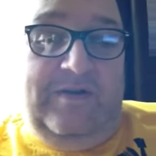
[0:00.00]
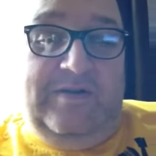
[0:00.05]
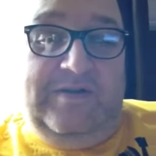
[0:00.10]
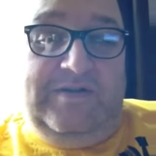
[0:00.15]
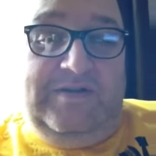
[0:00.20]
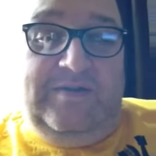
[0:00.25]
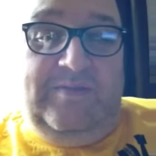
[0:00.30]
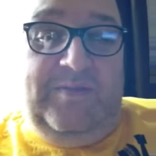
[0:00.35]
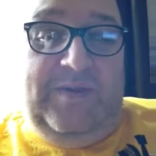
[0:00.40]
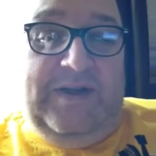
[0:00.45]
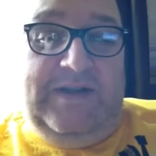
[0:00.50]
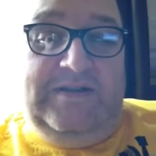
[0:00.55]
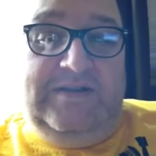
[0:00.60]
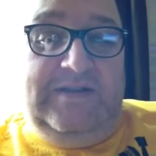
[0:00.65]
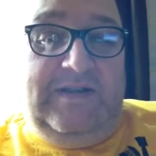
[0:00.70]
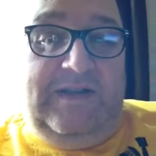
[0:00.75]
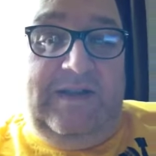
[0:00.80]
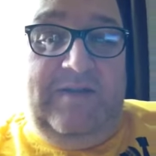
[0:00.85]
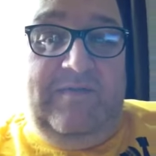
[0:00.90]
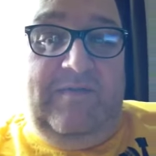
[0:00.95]
it's the best
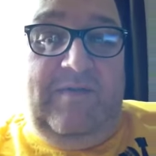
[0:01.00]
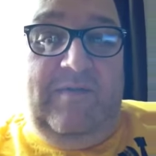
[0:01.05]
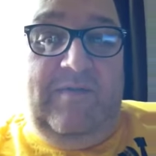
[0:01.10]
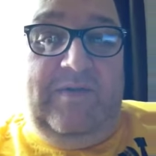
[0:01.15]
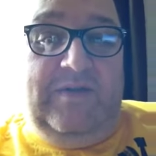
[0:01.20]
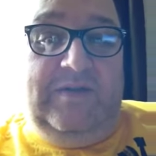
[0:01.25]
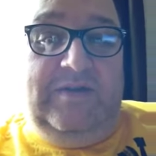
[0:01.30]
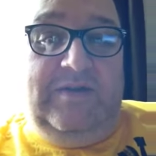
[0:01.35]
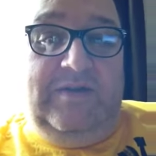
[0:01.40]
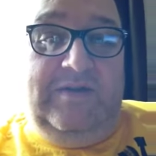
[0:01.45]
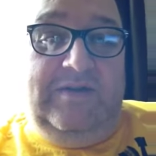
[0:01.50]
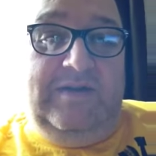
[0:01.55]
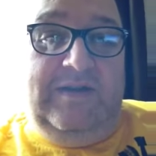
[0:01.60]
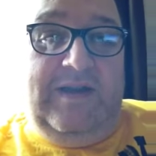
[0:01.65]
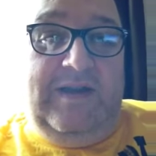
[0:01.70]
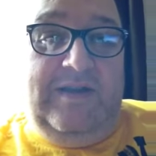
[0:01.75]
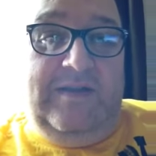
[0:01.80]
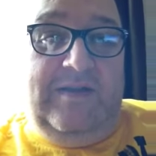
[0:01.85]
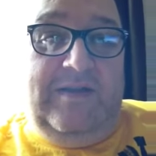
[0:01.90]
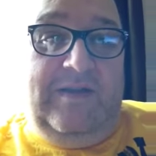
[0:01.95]
thing I've ever done,
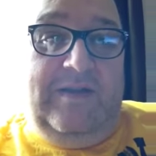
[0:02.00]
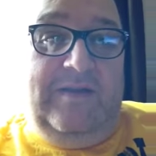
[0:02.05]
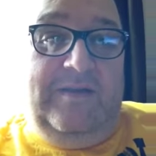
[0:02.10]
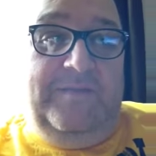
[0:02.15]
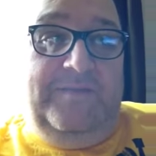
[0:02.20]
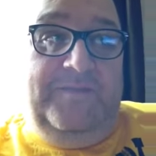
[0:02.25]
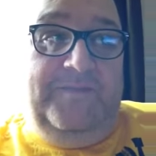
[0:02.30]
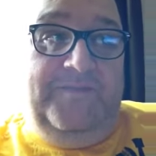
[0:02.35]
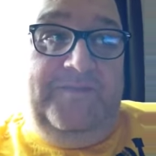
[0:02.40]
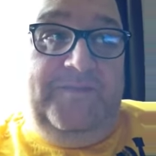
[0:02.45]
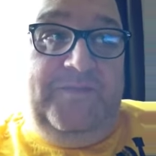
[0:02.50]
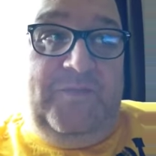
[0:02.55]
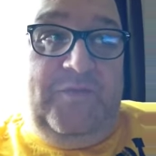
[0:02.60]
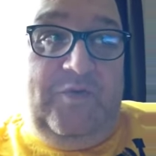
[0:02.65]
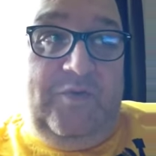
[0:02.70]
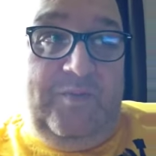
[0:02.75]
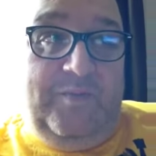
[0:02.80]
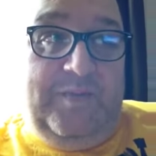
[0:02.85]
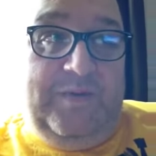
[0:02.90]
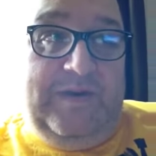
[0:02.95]
getting the
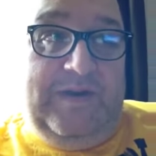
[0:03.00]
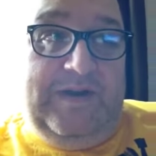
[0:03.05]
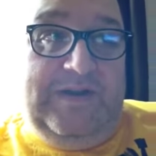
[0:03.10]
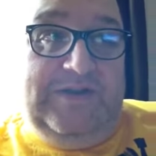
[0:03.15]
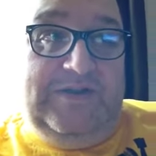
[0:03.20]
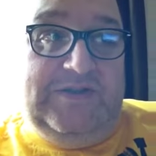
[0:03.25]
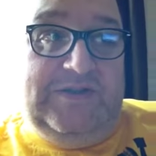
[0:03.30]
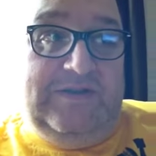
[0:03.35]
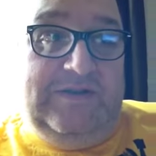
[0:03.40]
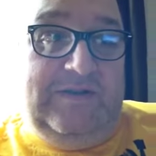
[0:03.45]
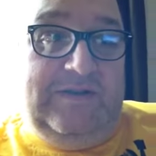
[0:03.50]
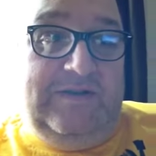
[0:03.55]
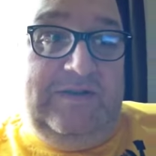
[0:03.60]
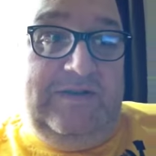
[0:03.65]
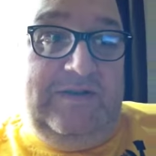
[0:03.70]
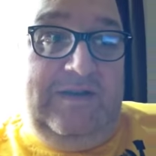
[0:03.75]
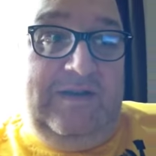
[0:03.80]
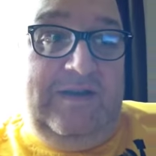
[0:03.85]
operation. And,